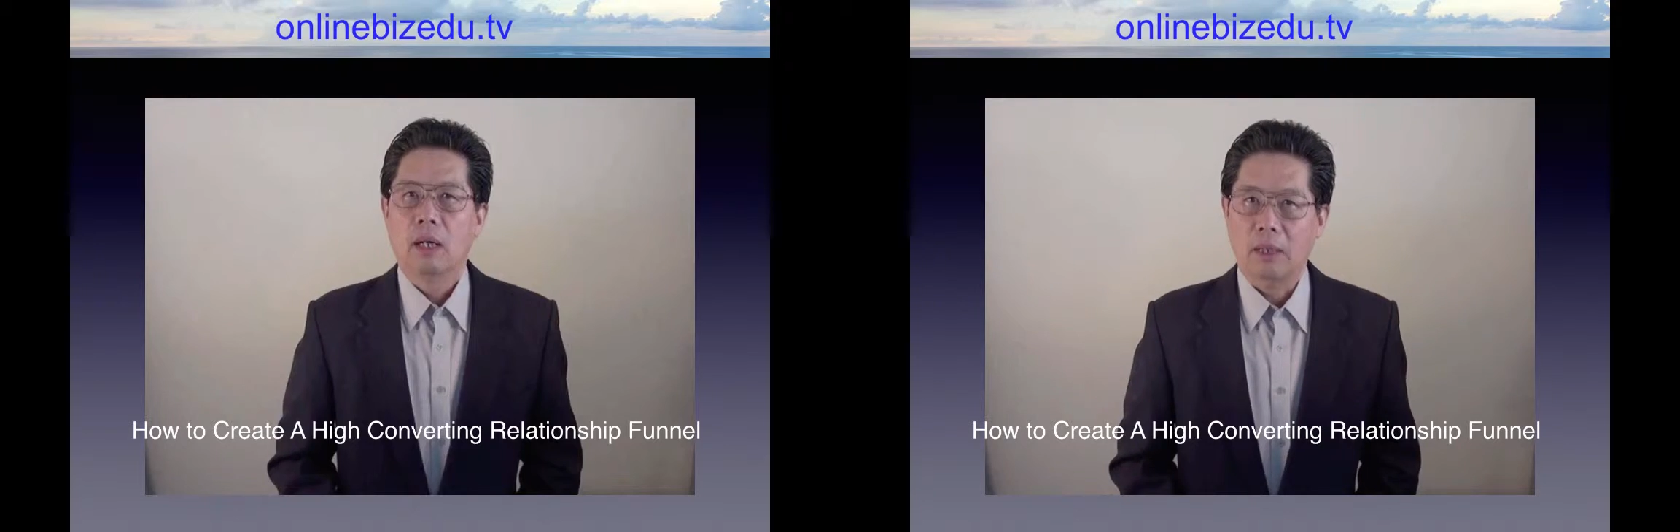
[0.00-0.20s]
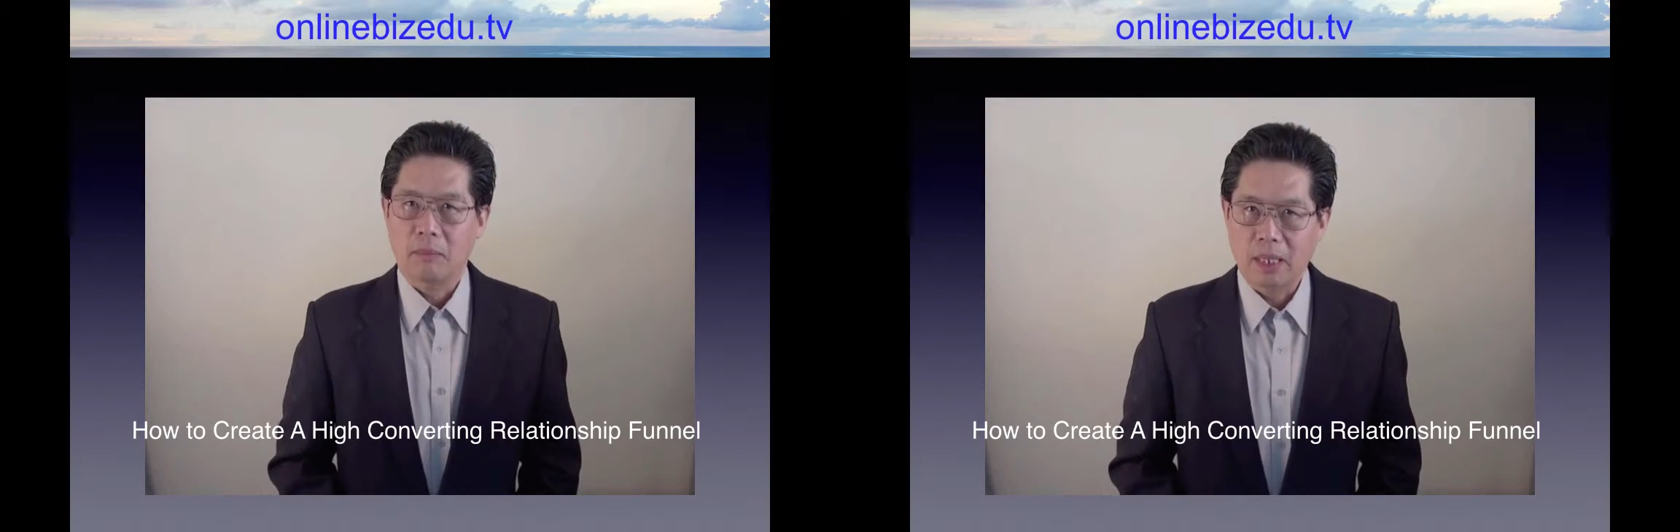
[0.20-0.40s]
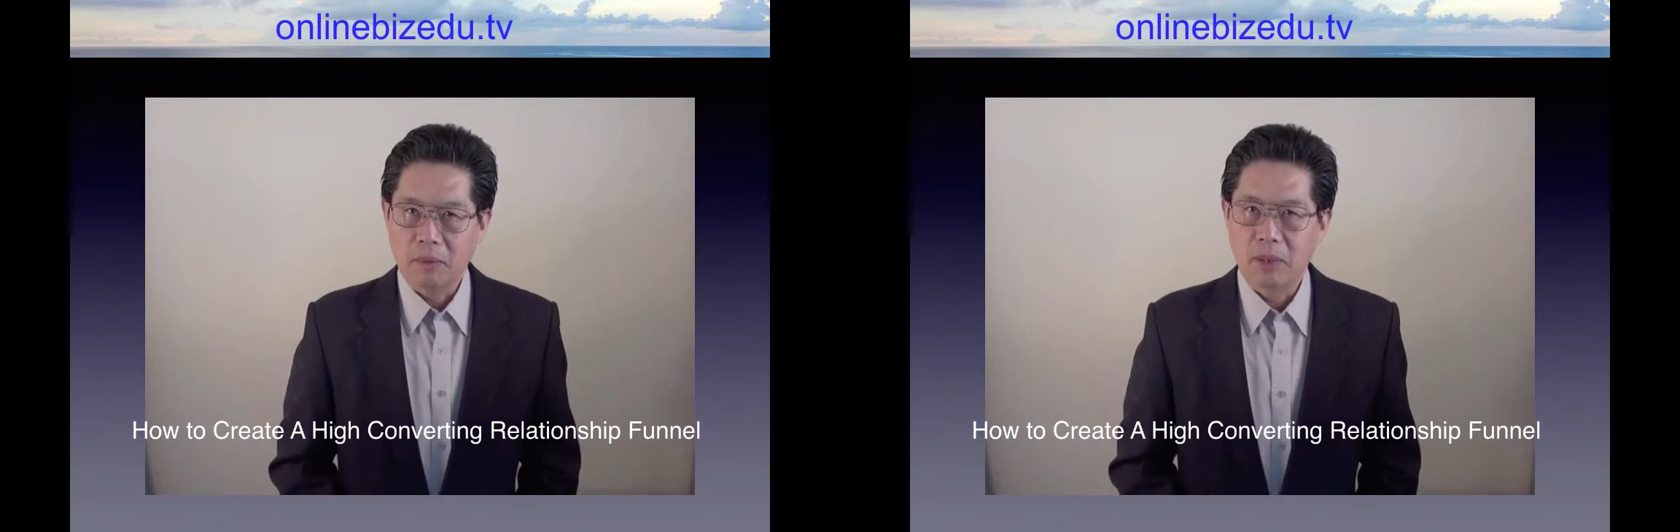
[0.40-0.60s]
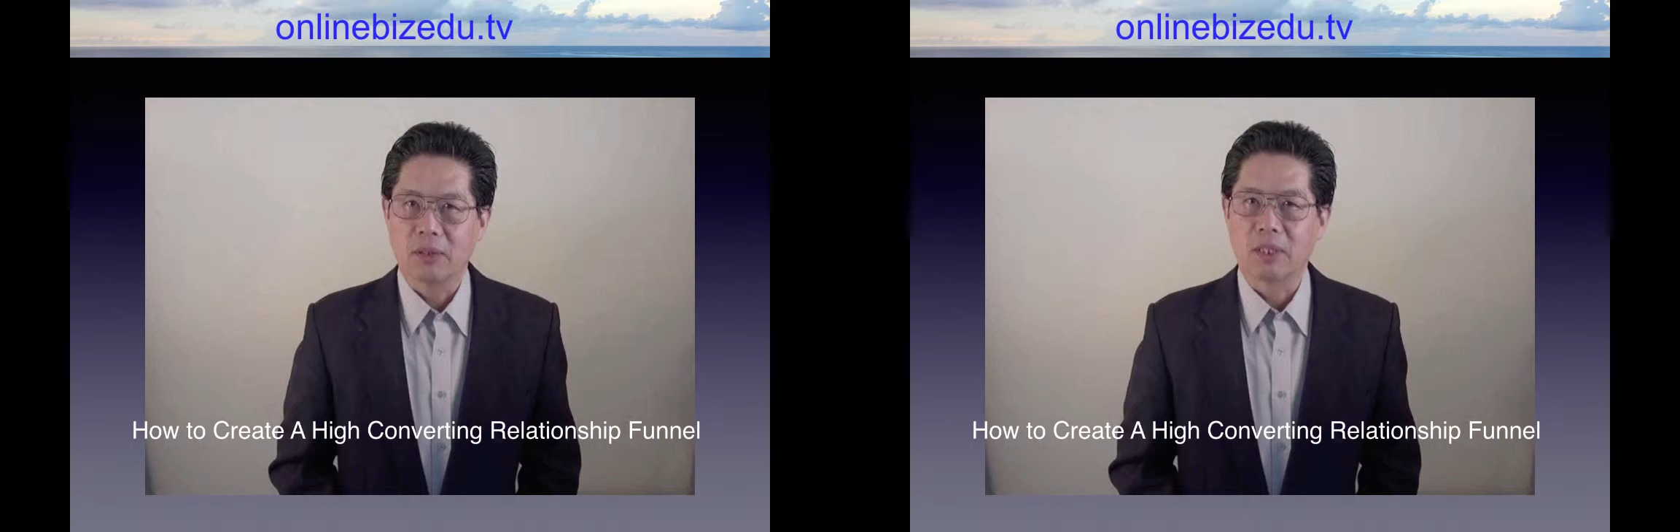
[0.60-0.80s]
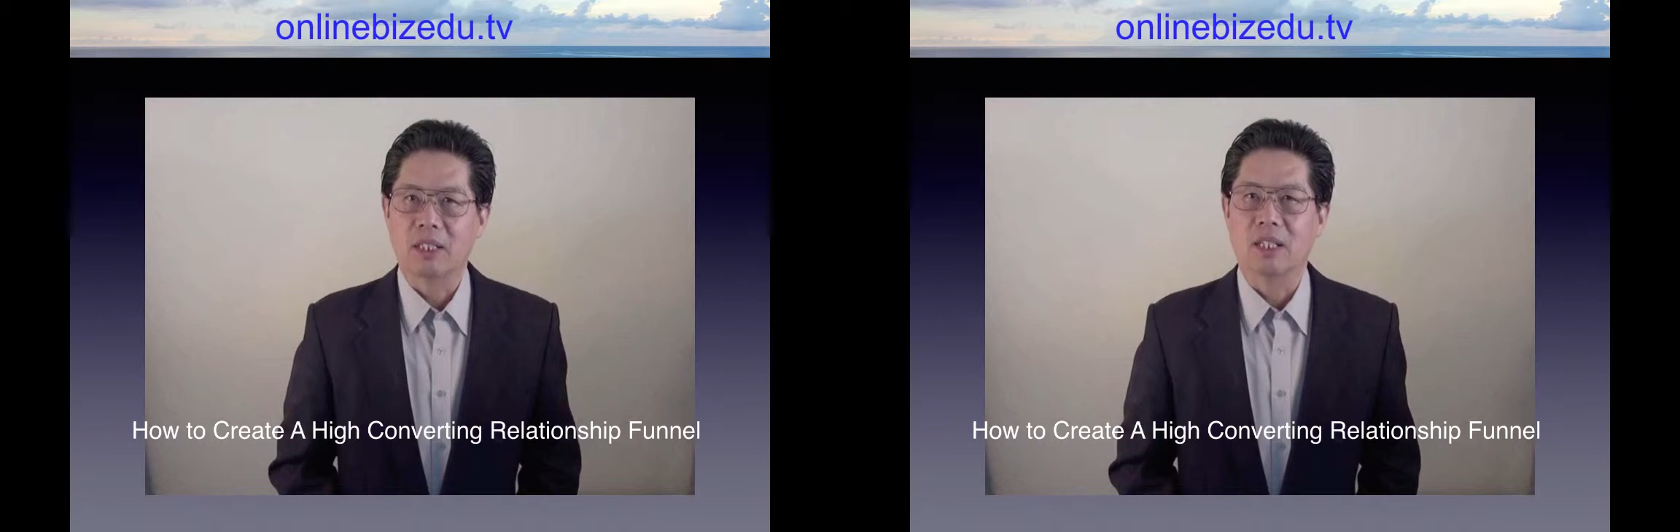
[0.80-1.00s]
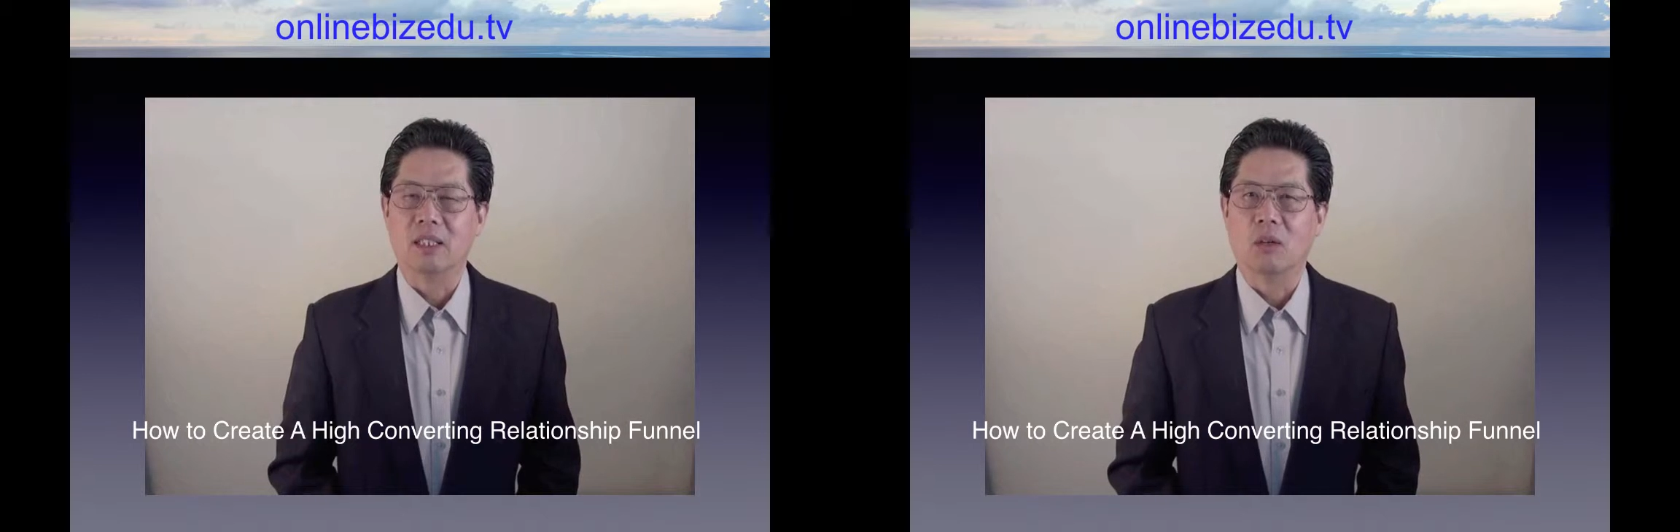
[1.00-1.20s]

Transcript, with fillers: Hi, my name is Tony Shen.